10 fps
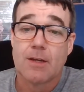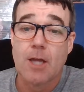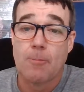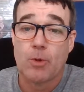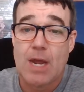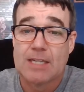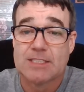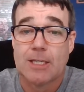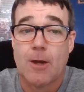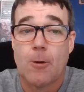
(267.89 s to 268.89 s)
a couple
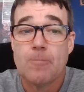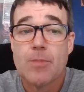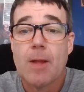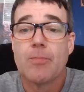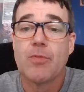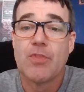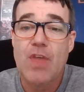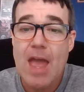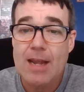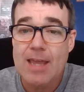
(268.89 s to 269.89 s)
nights ago.
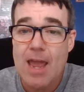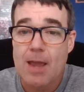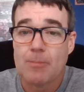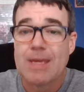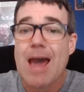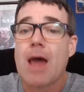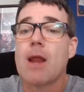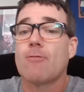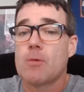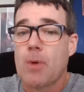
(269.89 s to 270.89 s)
That game got
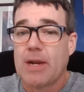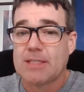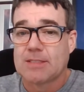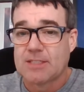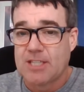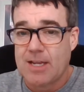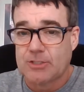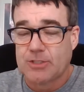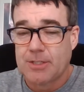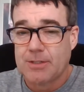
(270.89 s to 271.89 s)
everybody's
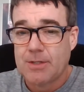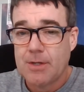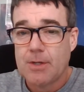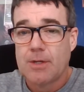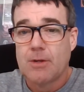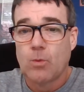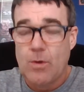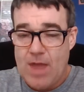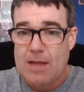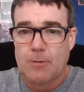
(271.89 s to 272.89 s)
attention
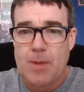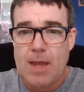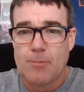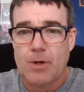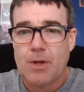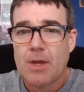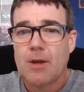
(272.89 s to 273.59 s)
with Alabama.